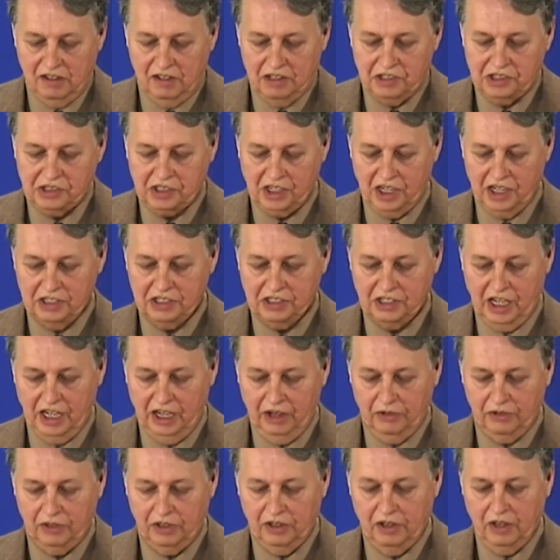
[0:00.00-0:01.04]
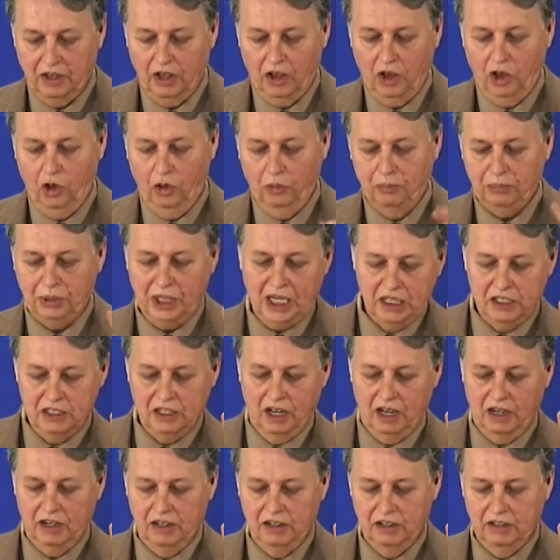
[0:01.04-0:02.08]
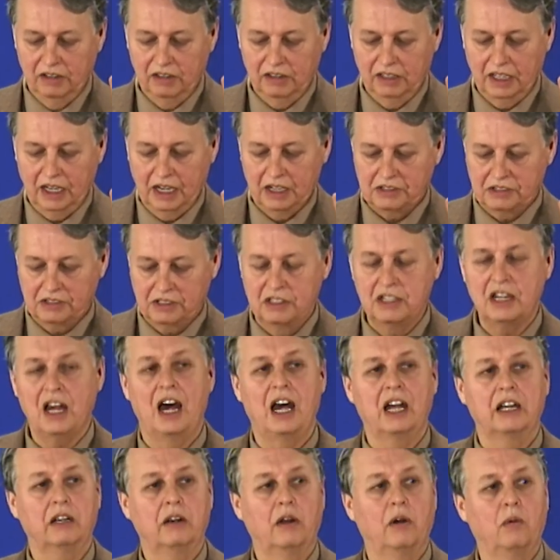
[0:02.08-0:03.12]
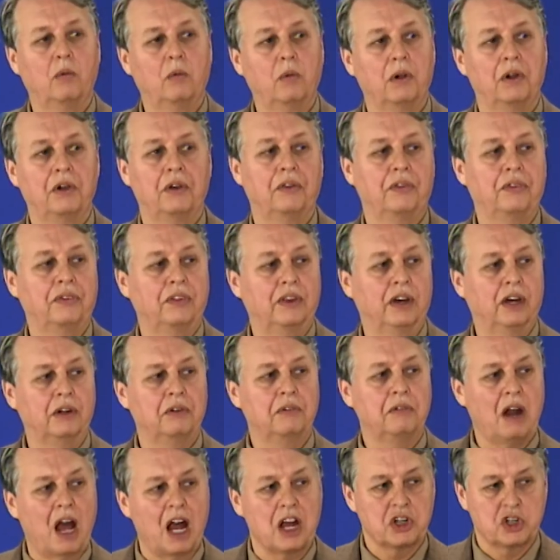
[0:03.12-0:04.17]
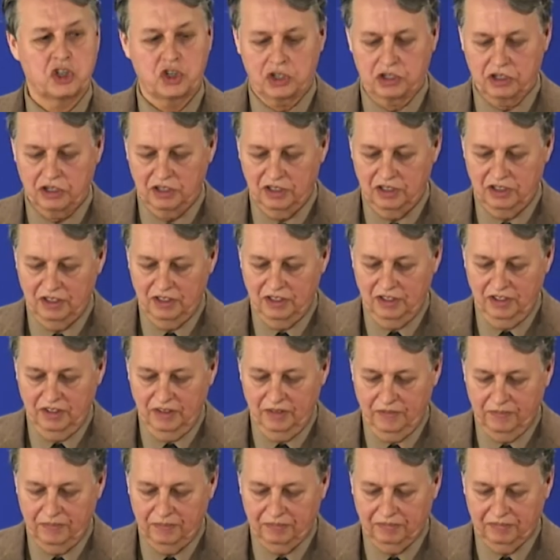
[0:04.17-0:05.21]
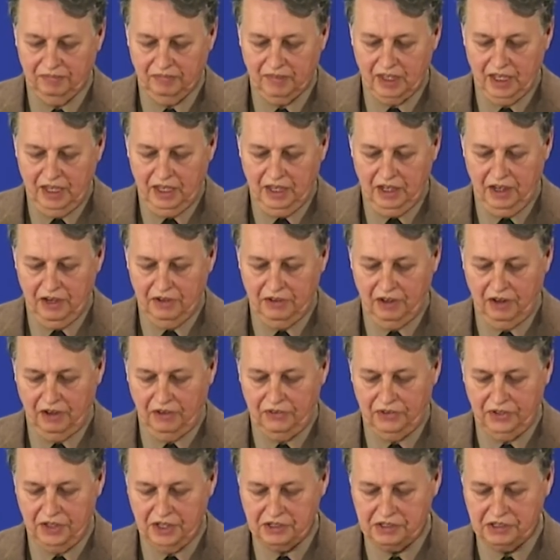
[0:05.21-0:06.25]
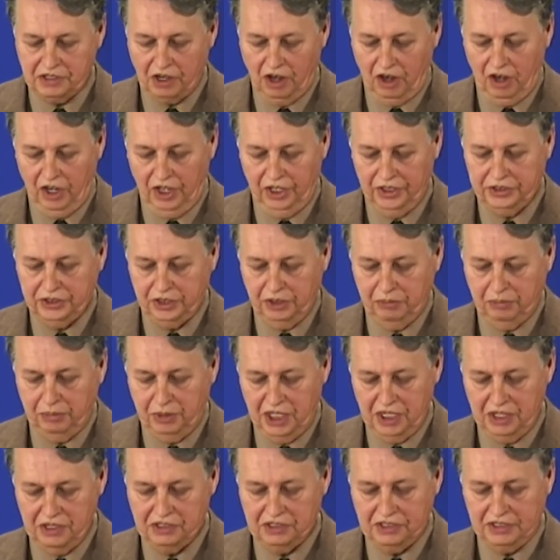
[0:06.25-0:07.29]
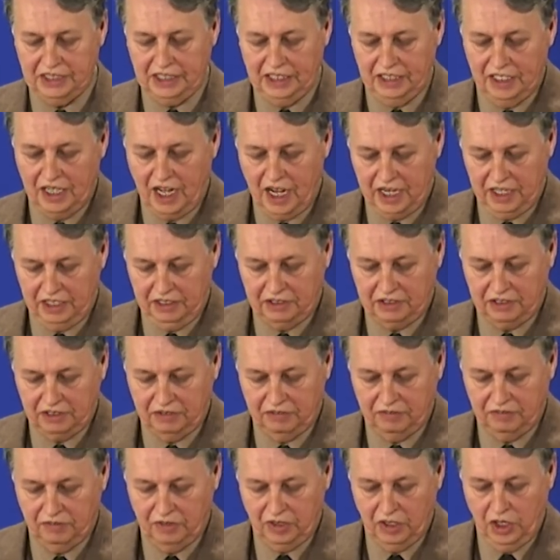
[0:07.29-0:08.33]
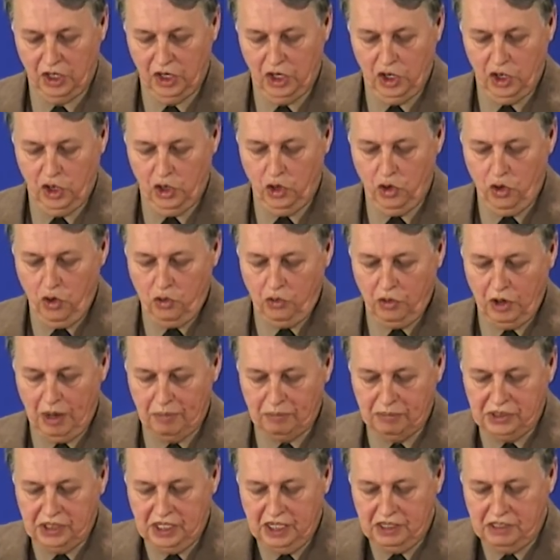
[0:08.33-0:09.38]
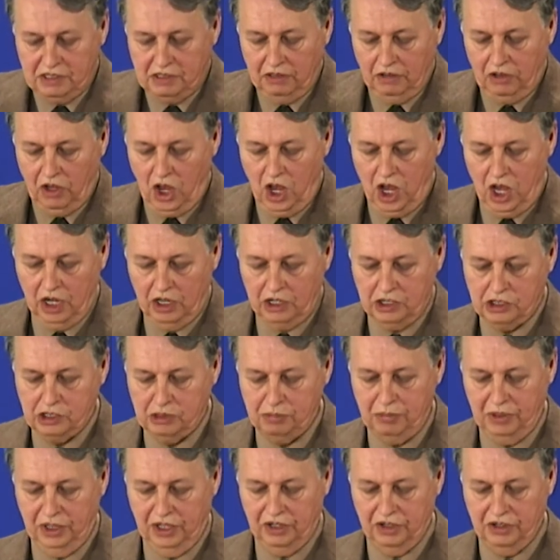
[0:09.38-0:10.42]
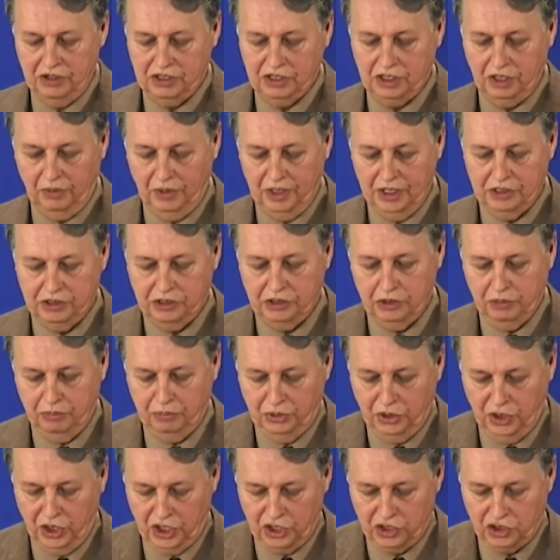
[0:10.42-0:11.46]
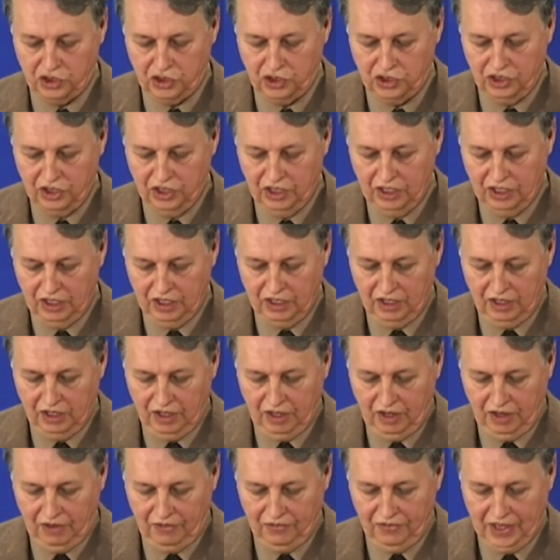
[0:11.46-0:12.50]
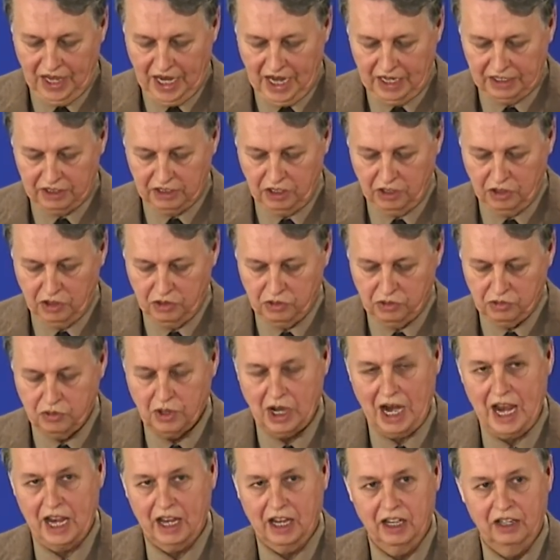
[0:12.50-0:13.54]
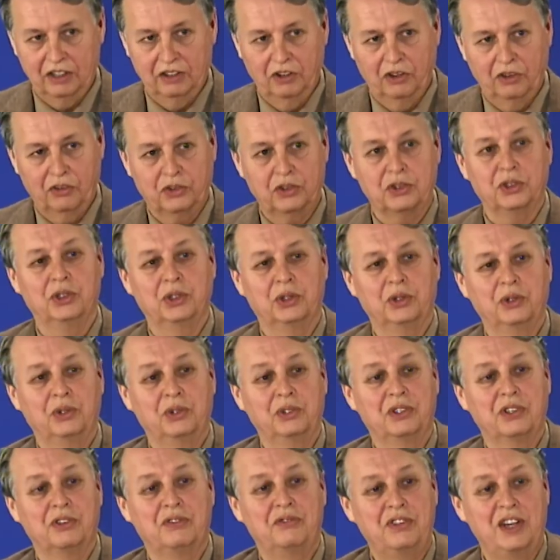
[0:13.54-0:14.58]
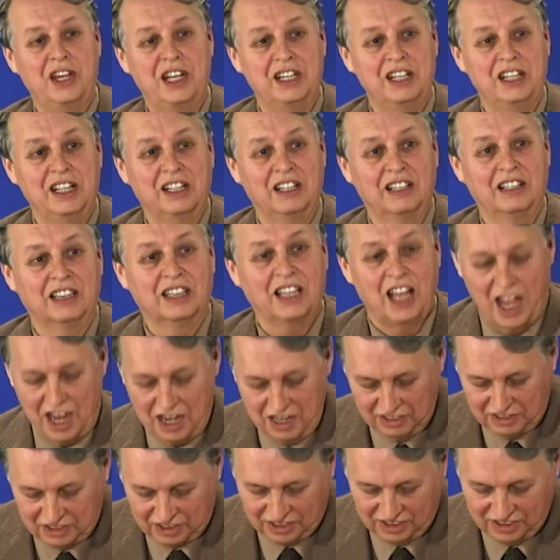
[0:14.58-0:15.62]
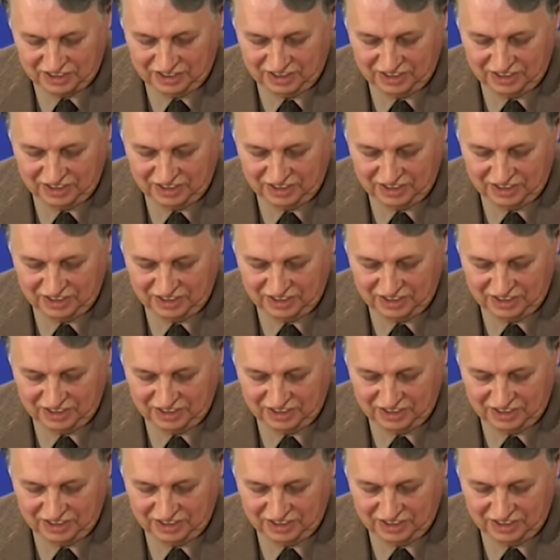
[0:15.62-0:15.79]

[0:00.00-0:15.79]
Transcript: starts out, "Opinion is not worth a rush. In this altarpiece, the knight who grips his long spear so as to push that dragon through the fading light